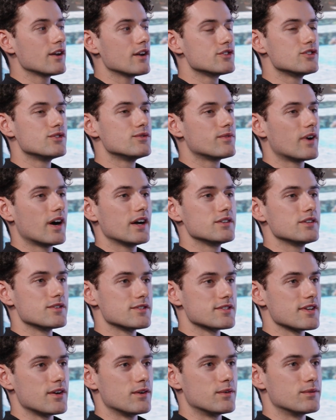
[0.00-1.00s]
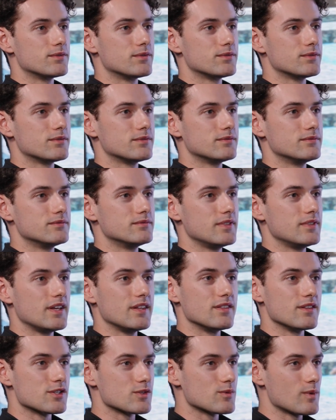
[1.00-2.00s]
did you find yourself in
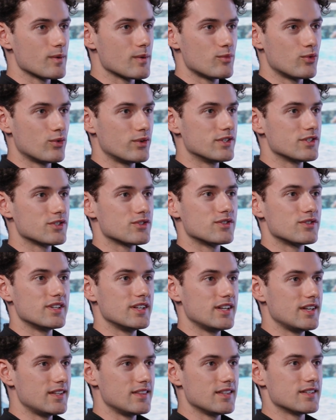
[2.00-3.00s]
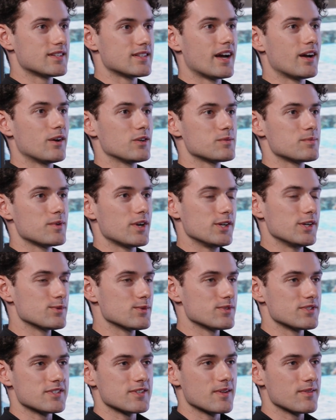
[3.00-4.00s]
the swimming pool industry, in the tile space?
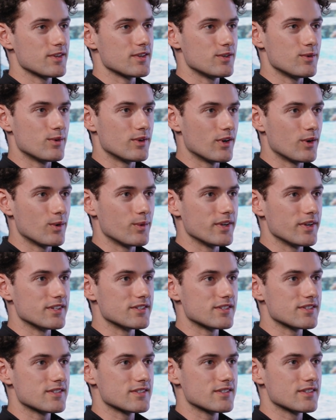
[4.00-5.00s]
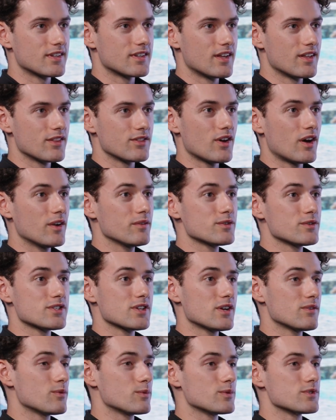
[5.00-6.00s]
Was it something you had always thought of
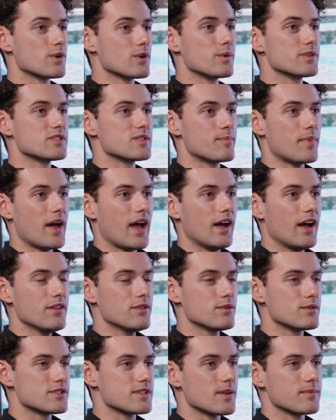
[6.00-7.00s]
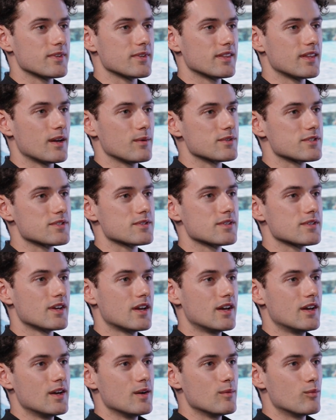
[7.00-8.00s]
yourself and was always the path, or something that was
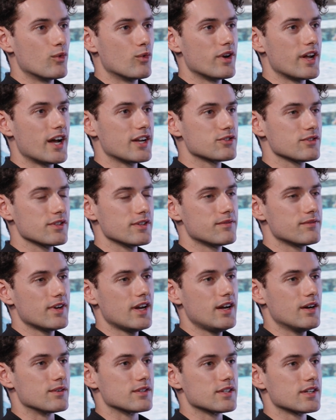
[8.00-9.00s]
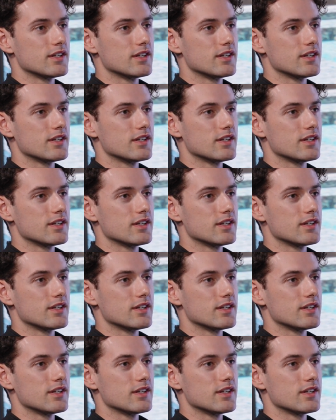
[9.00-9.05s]
more naturally found?